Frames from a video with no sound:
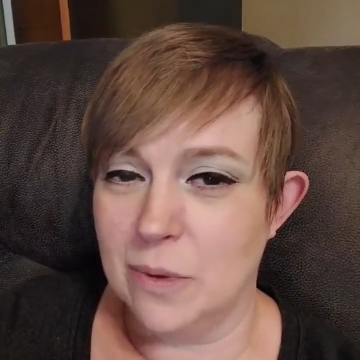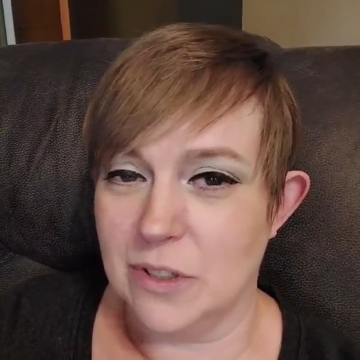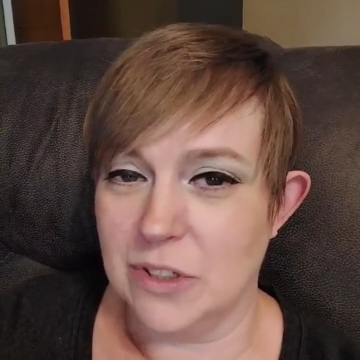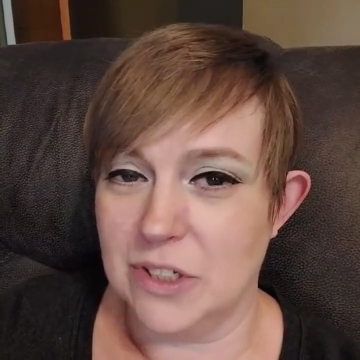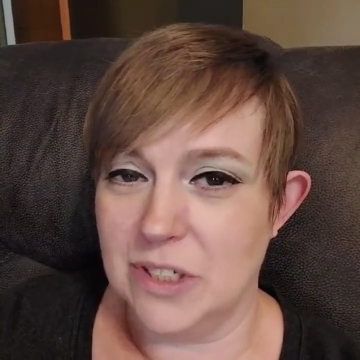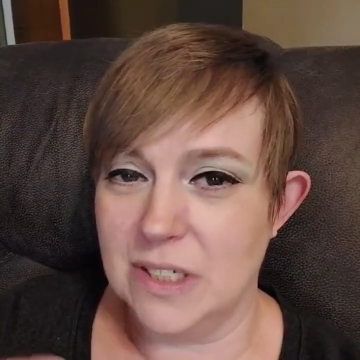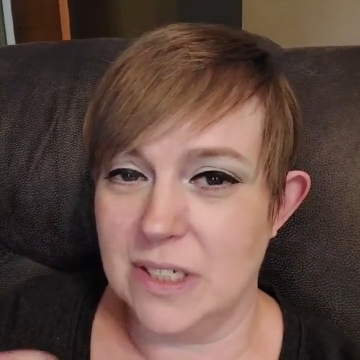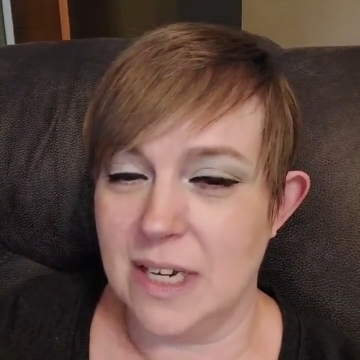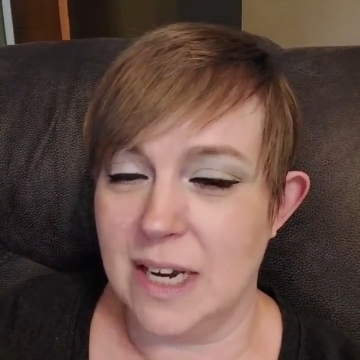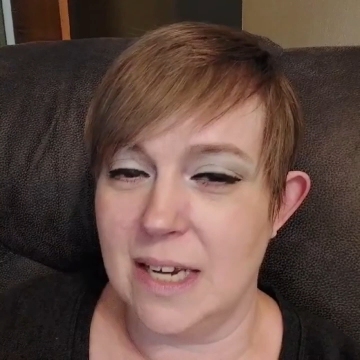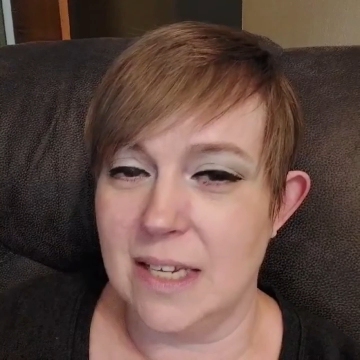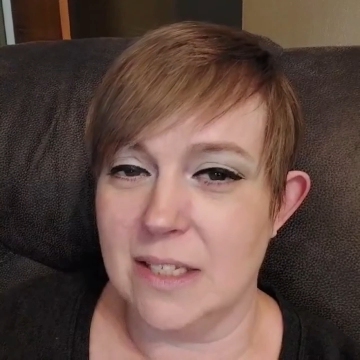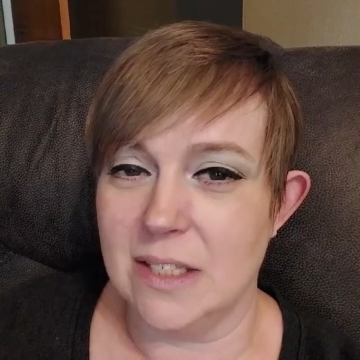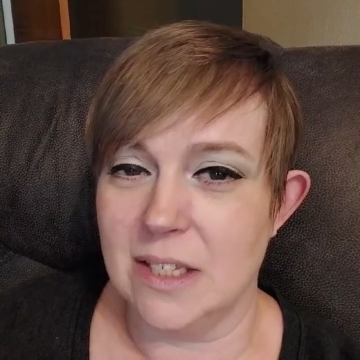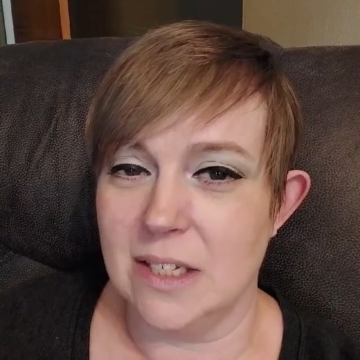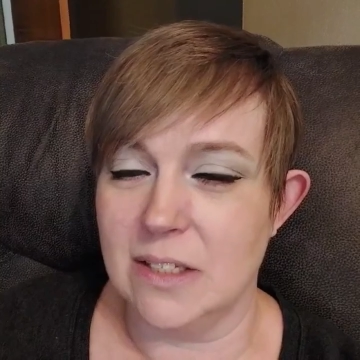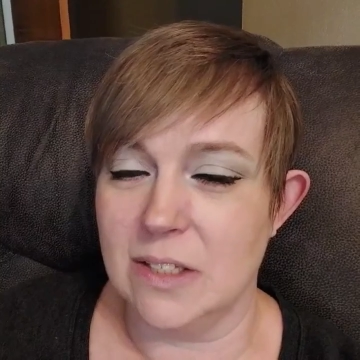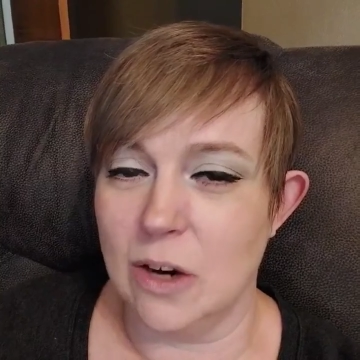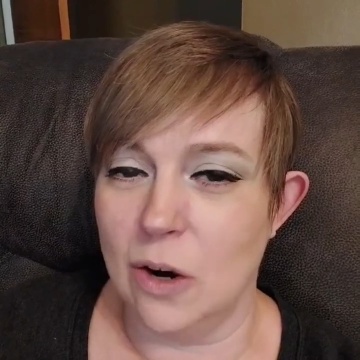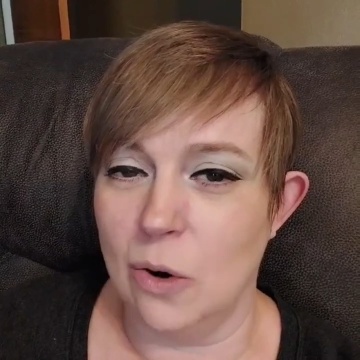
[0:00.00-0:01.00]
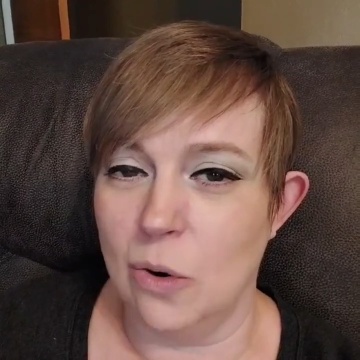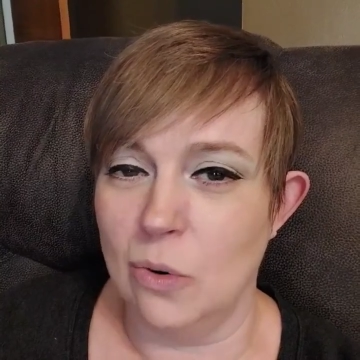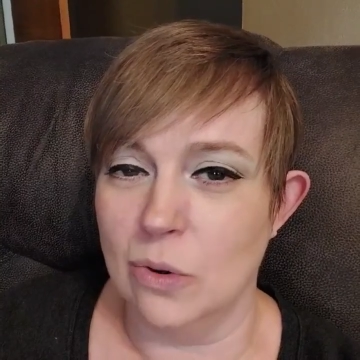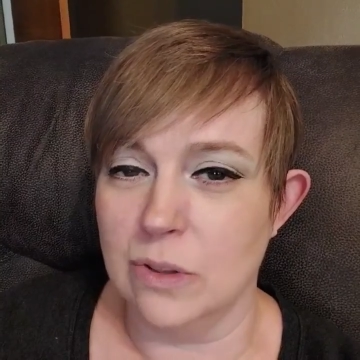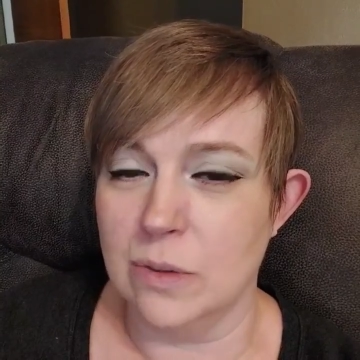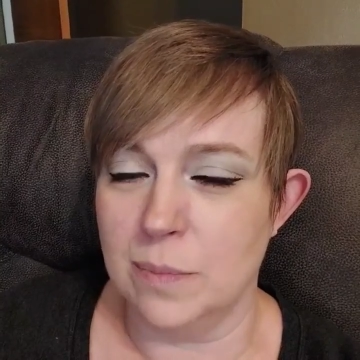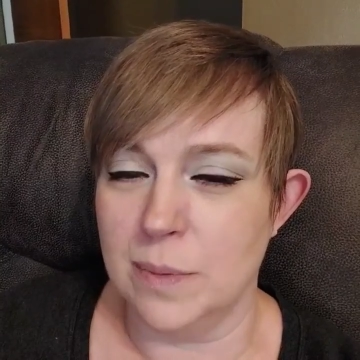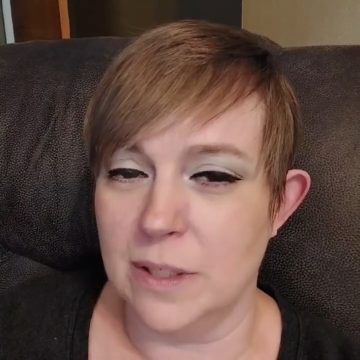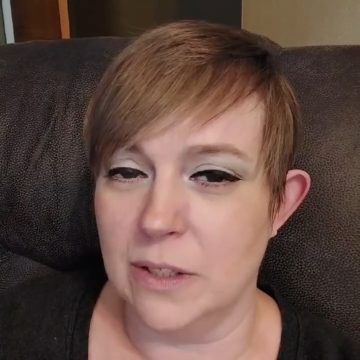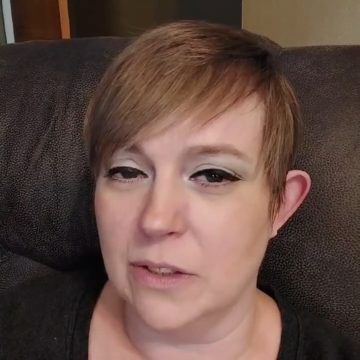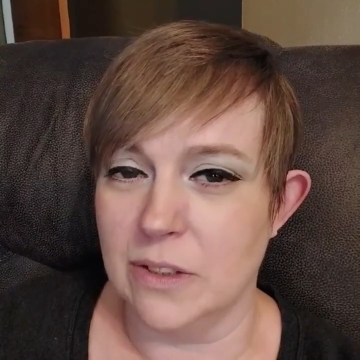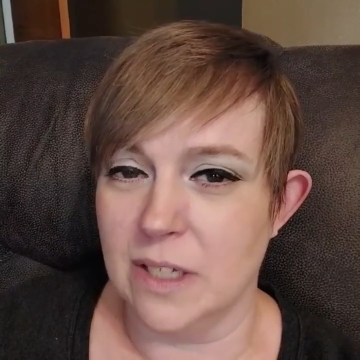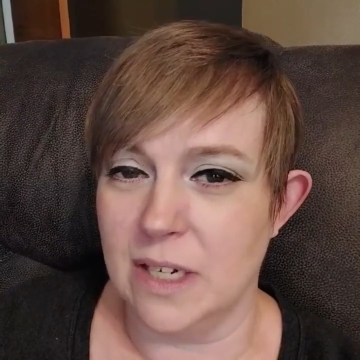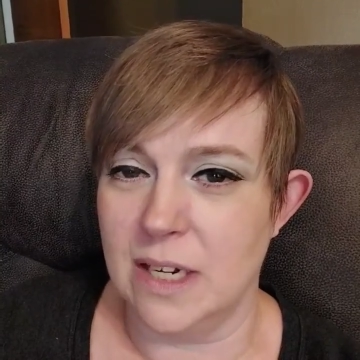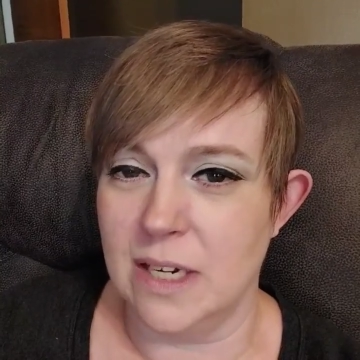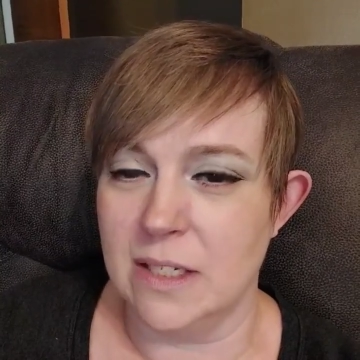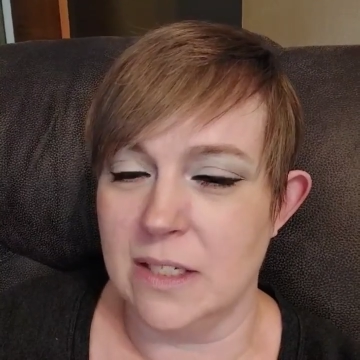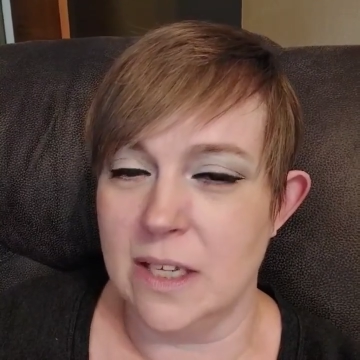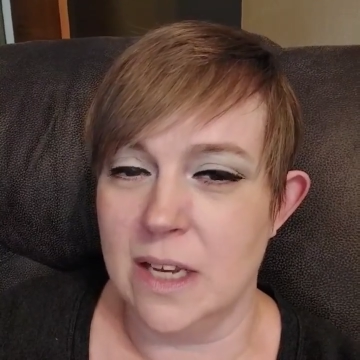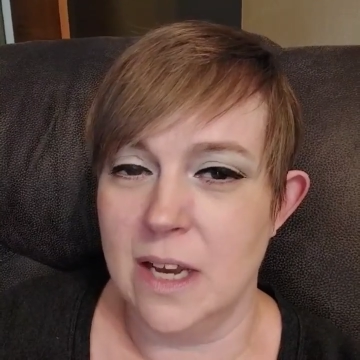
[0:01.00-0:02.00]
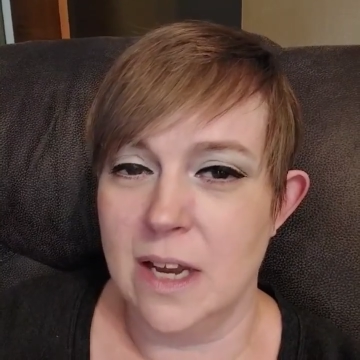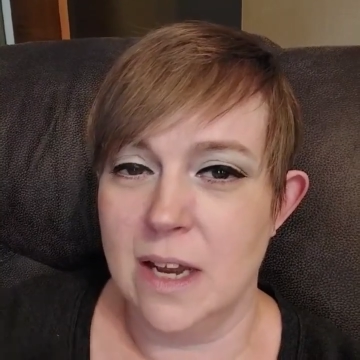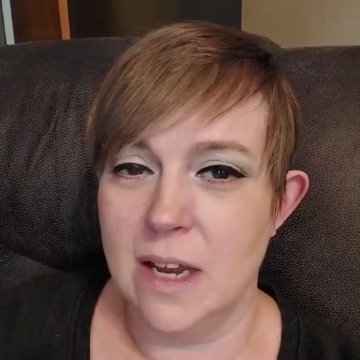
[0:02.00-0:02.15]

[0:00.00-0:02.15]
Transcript: where she takes these old buildings